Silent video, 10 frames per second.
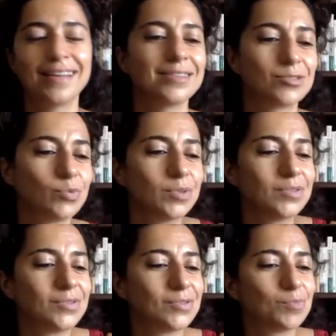this
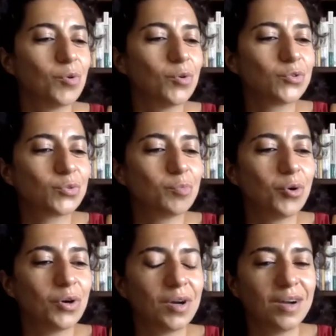was
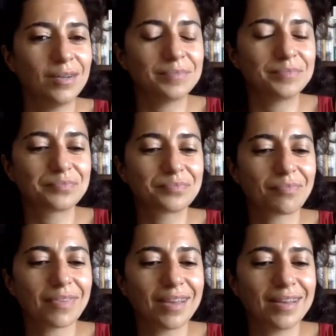more,
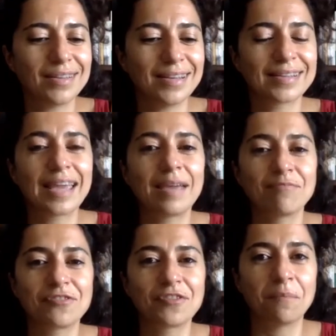it came
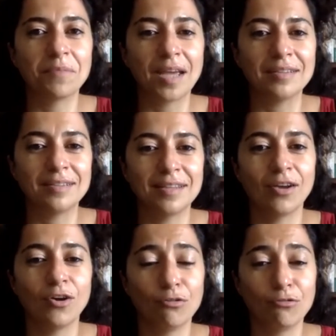from the idea
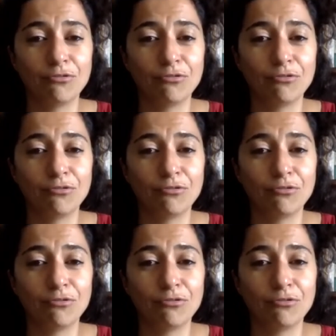of,